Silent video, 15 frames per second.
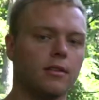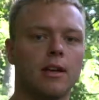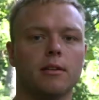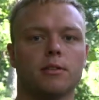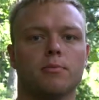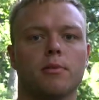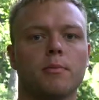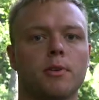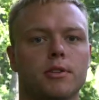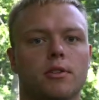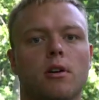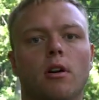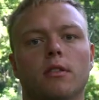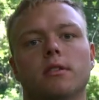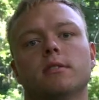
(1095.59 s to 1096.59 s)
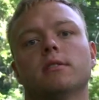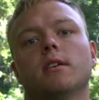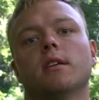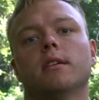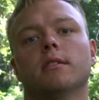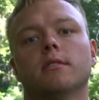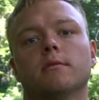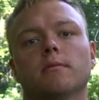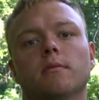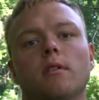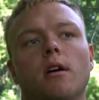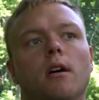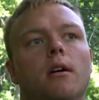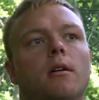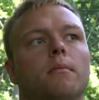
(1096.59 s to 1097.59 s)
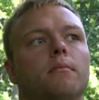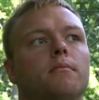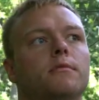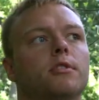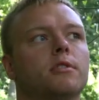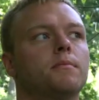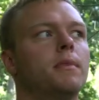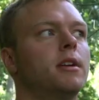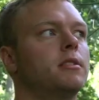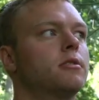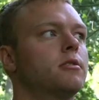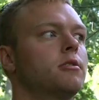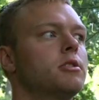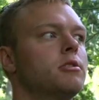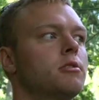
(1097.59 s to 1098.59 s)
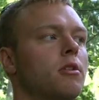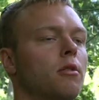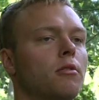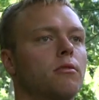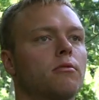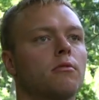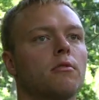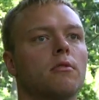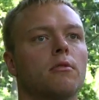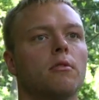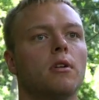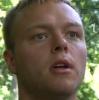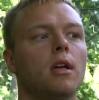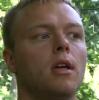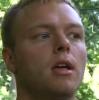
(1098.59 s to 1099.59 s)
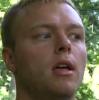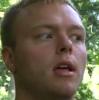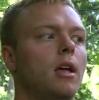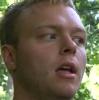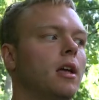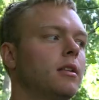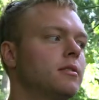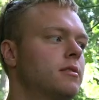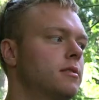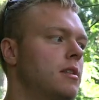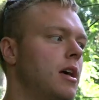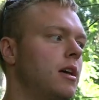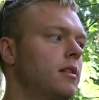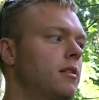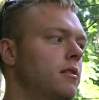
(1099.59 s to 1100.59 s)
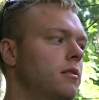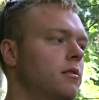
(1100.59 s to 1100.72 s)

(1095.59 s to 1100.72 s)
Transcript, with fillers: That's pretty much all the settings. Um, just make sure you go through and set